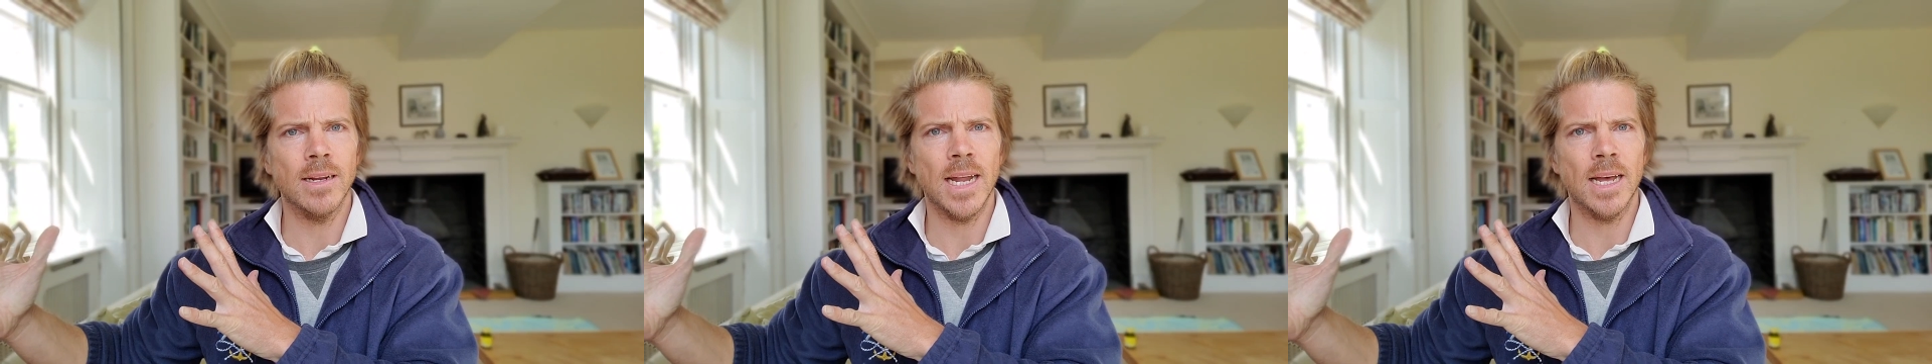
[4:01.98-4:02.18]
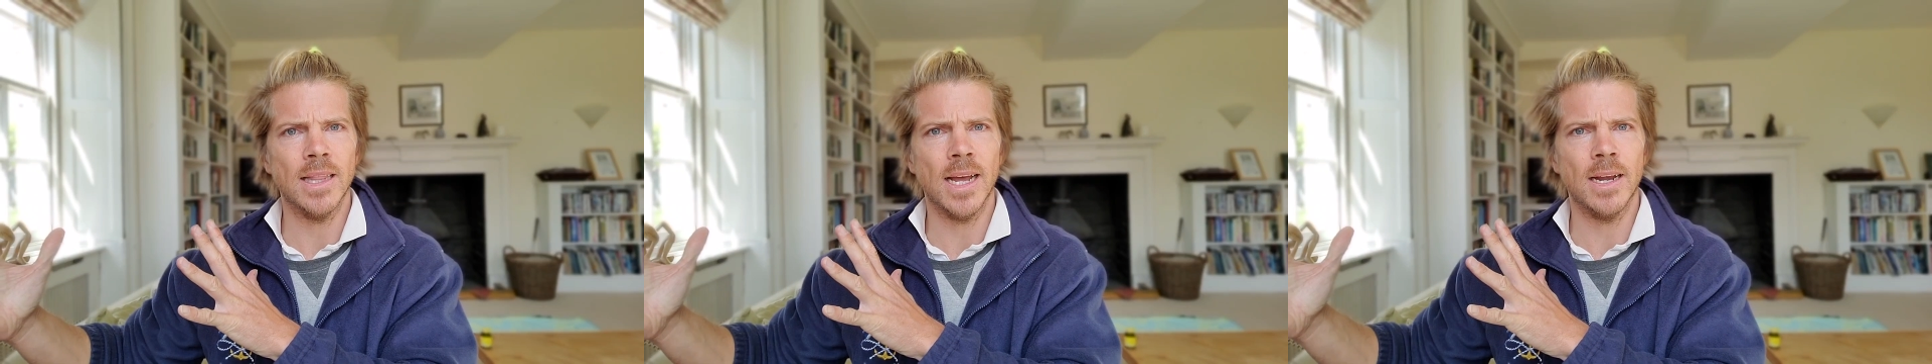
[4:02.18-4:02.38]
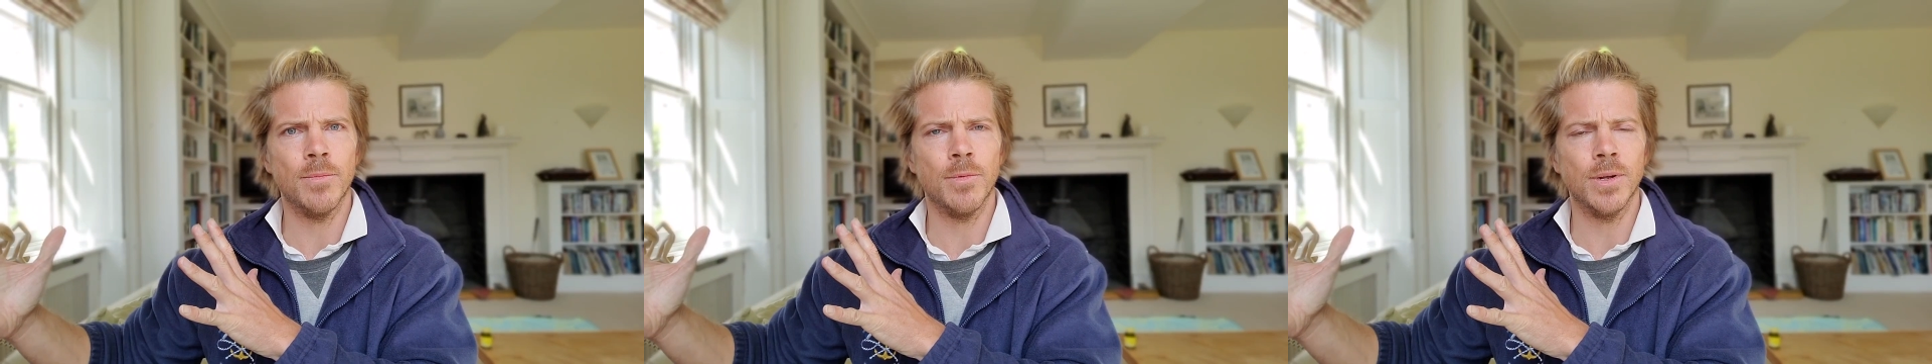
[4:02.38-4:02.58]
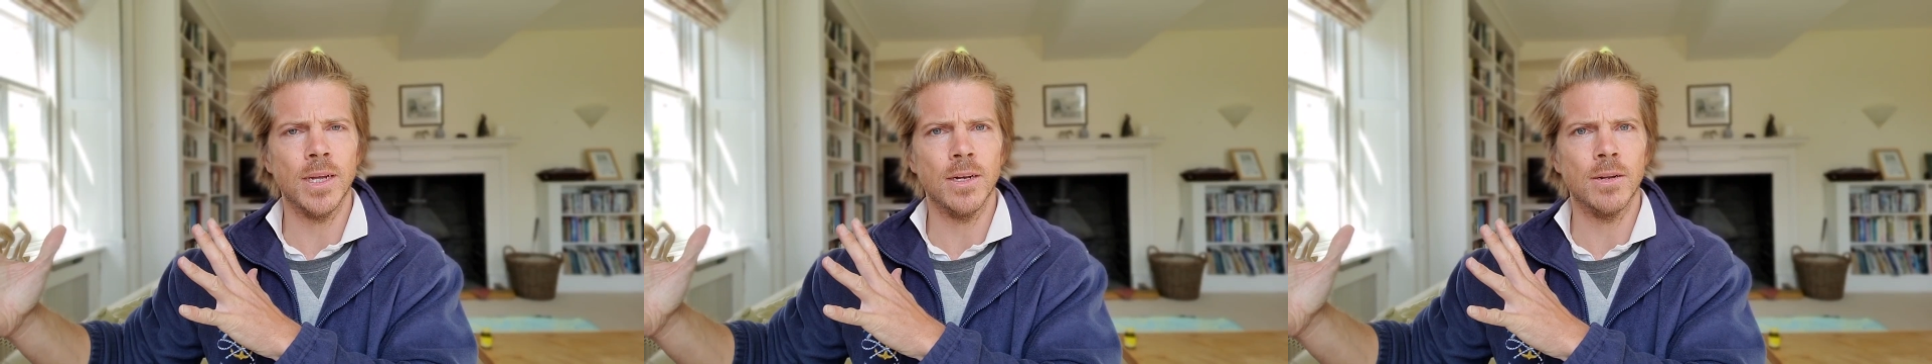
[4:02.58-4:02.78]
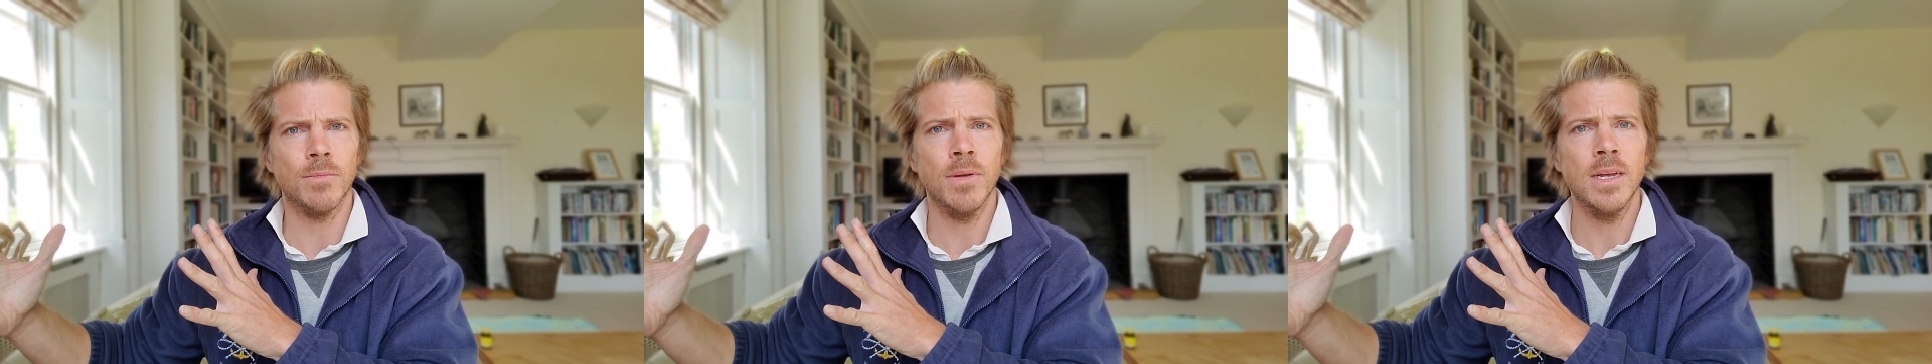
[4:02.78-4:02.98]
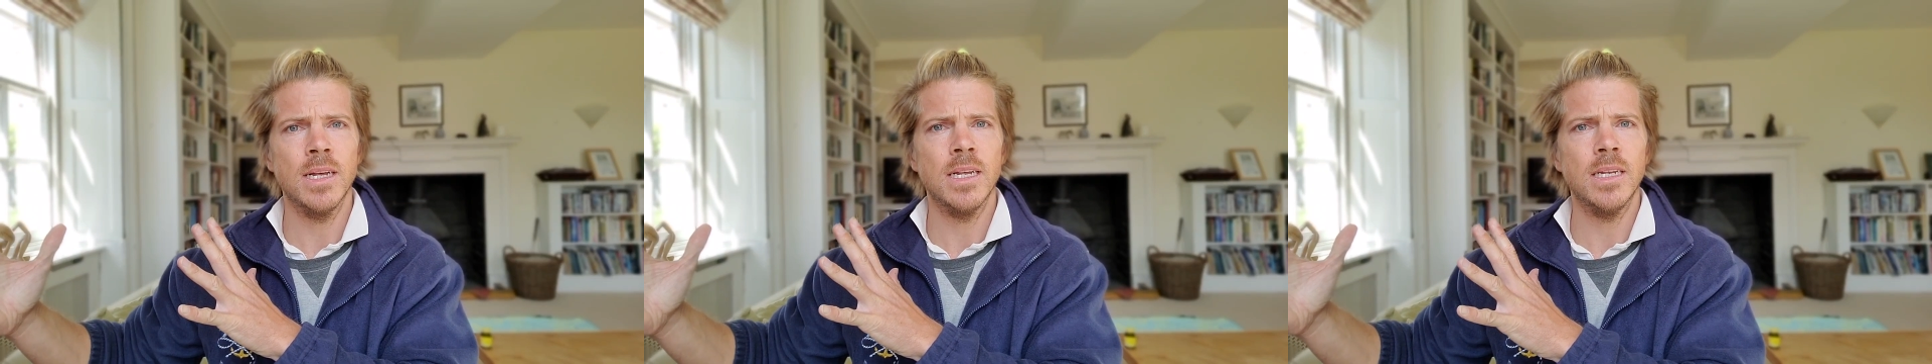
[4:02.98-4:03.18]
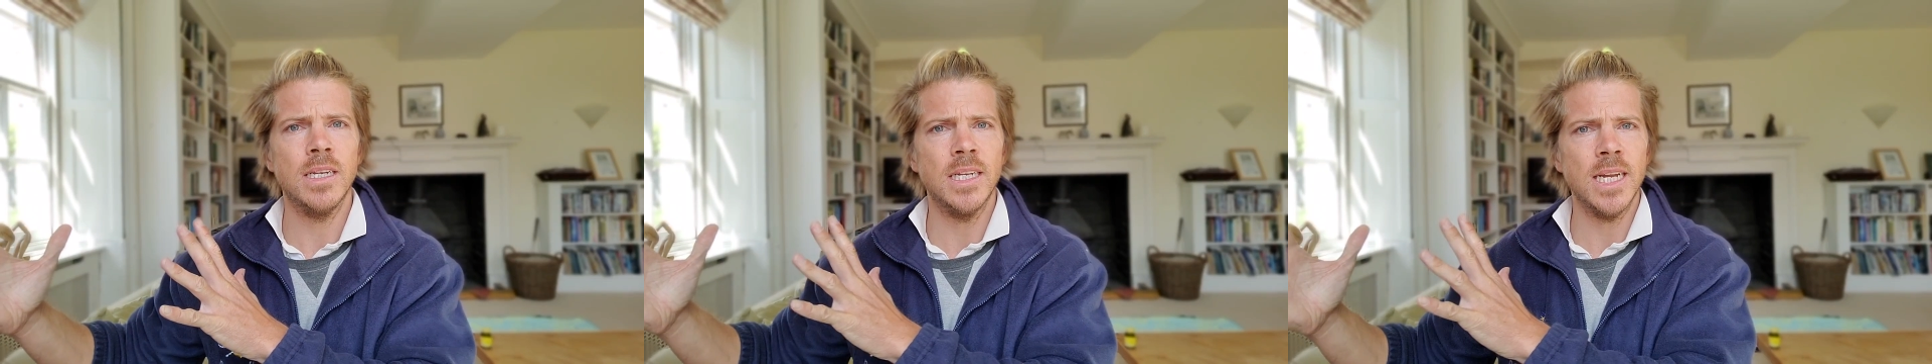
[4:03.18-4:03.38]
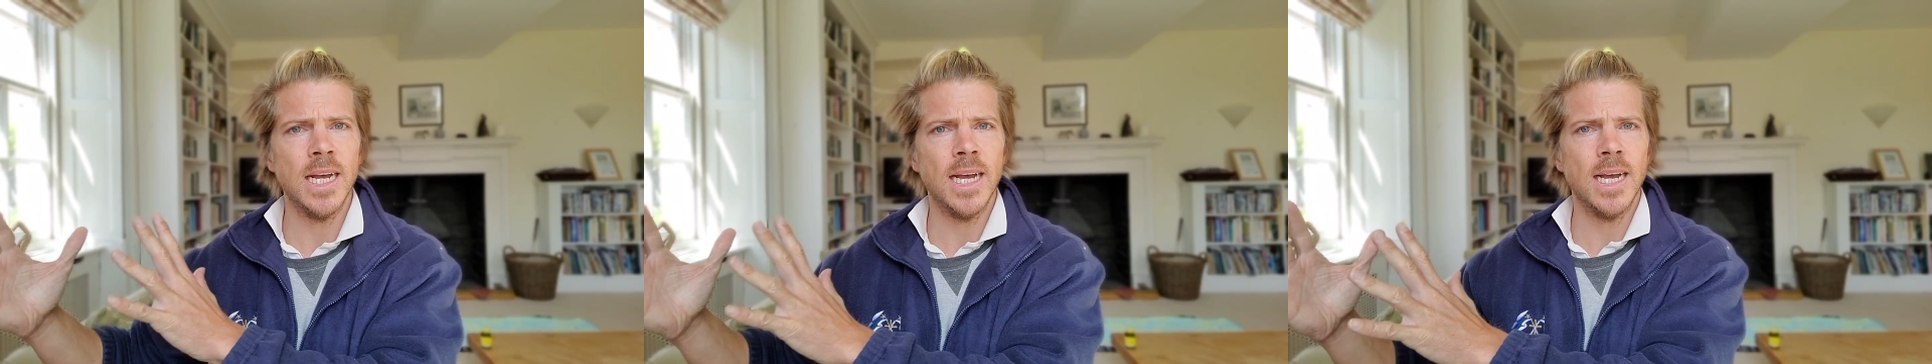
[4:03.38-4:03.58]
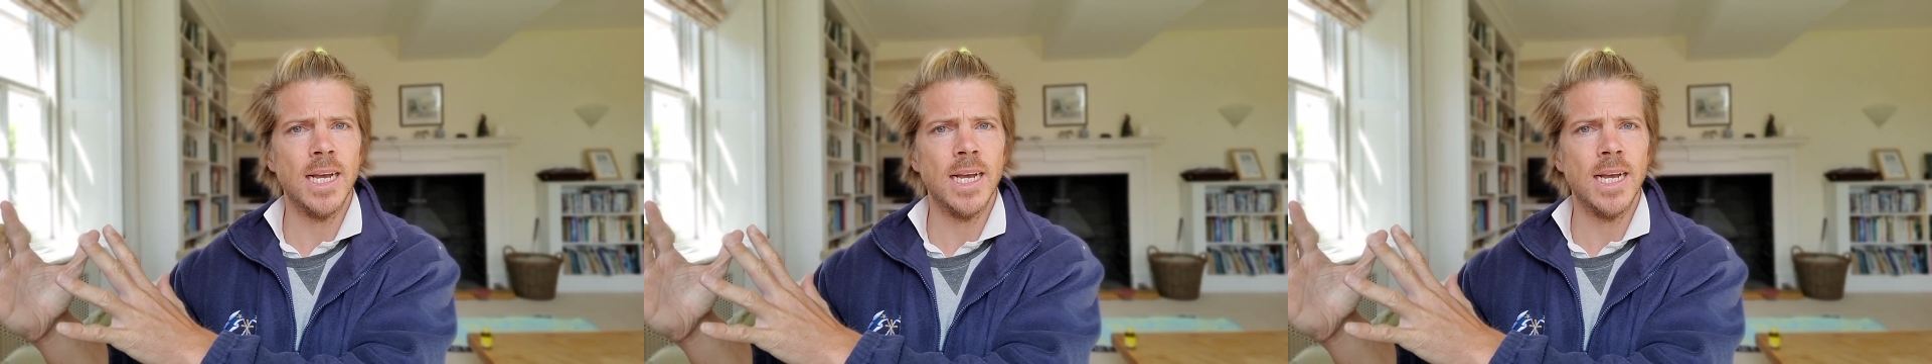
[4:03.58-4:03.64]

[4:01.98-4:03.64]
down the animal kingdom, sit